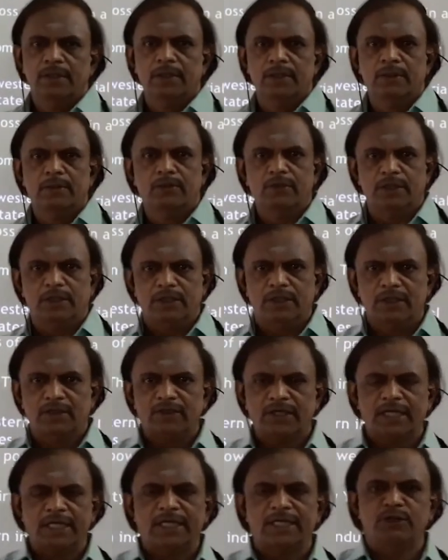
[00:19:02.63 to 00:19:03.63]
to
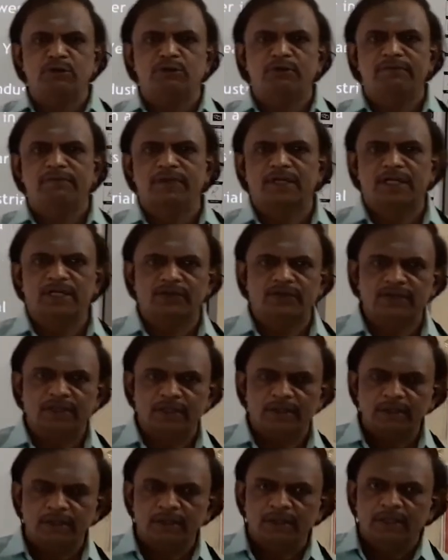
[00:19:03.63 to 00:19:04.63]
Italian
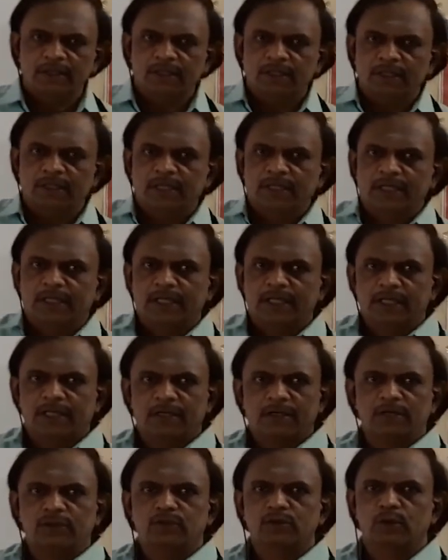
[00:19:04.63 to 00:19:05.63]
unification, here
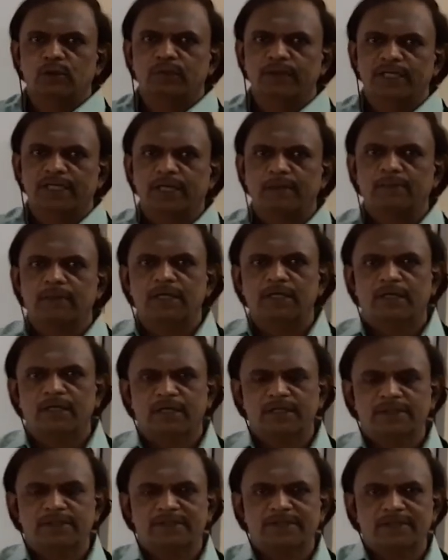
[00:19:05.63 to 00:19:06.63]
also we come
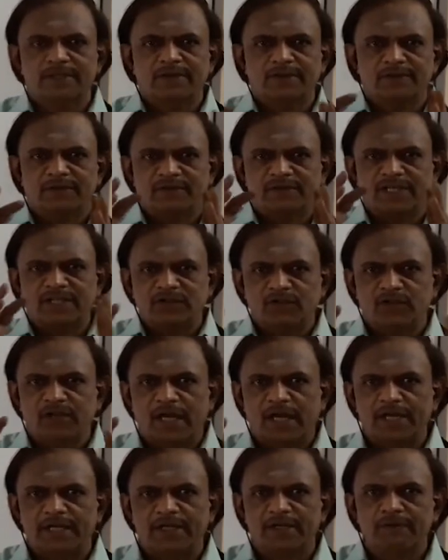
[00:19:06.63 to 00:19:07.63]
across such
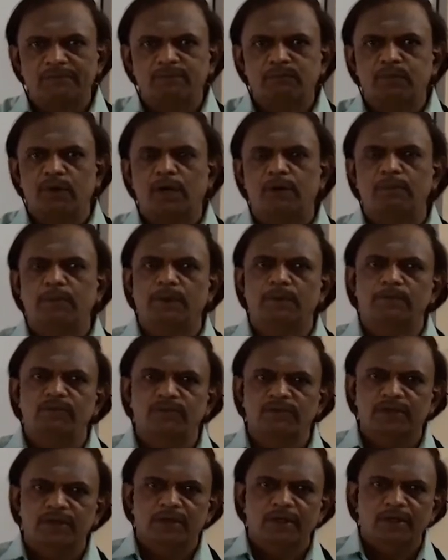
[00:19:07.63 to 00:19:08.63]
kind of
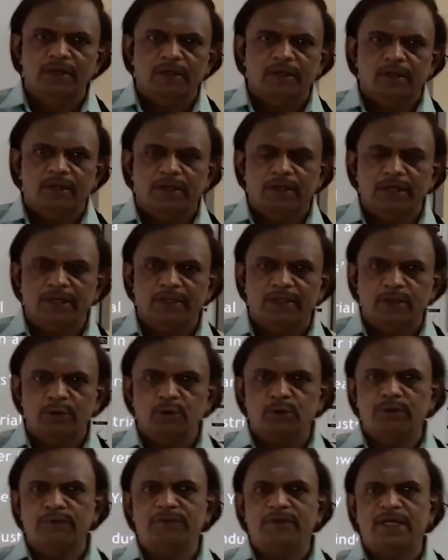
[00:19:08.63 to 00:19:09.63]
problems in the
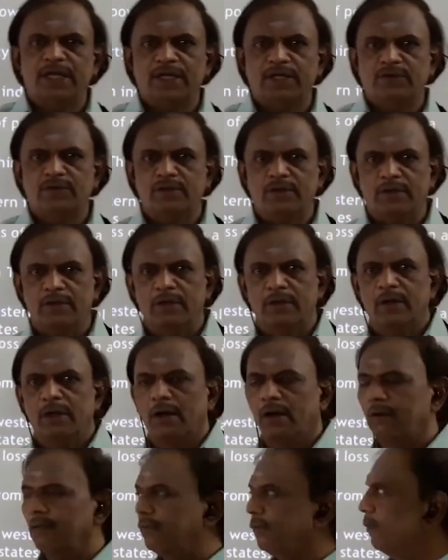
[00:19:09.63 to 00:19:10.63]
unification
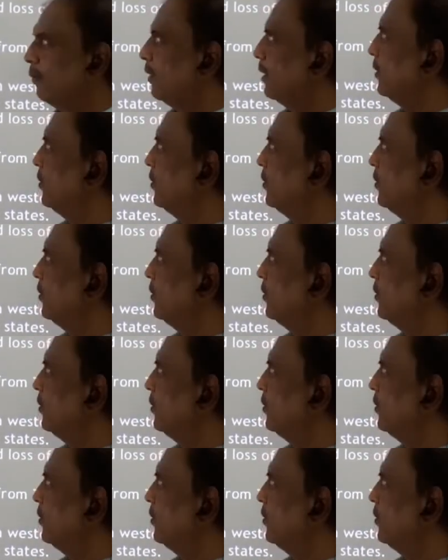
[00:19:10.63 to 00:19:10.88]
of